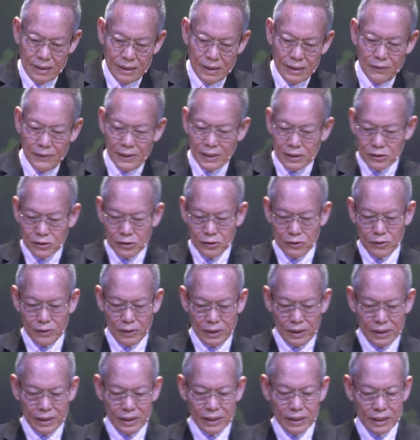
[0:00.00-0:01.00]
I want to
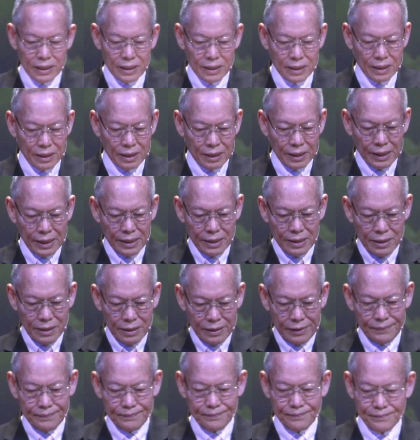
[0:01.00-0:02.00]
uh, kind
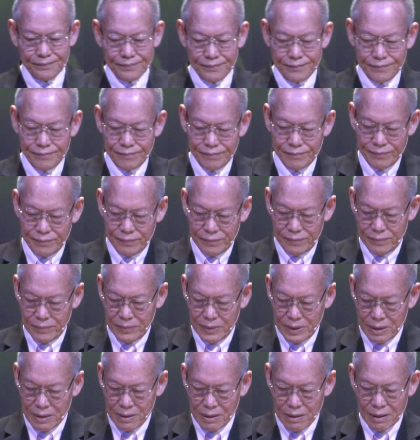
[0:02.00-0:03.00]
of
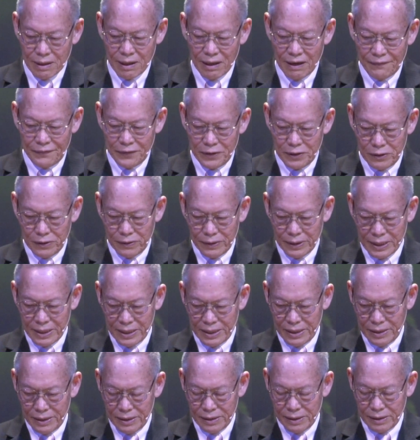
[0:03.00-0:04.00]
give you
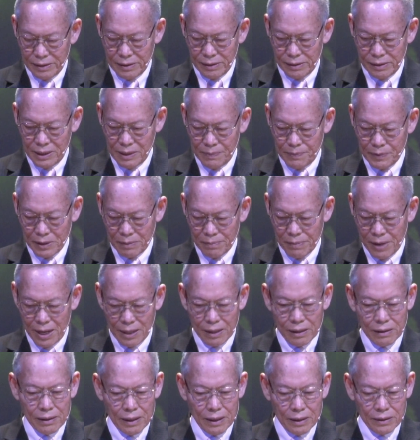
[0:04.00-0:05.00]
a deeper
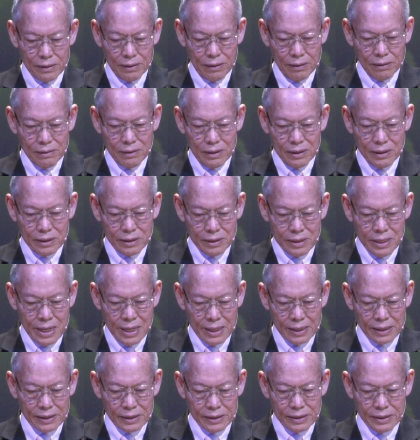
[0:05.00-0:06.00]
background on this
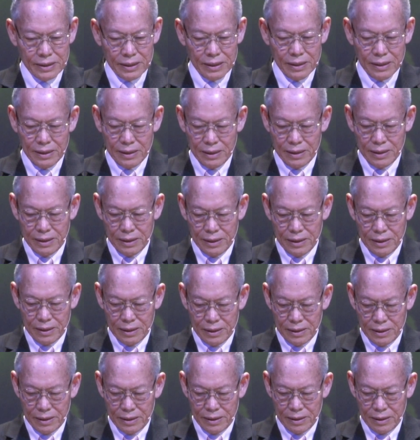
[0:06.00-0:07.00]
text,
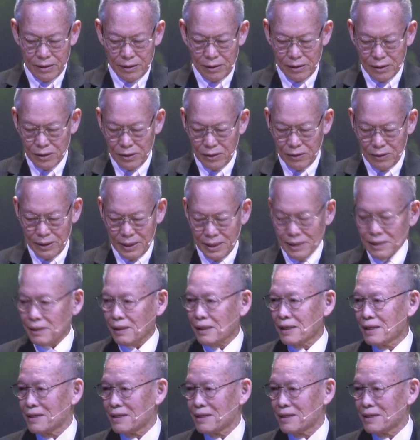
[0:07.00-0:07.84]
although it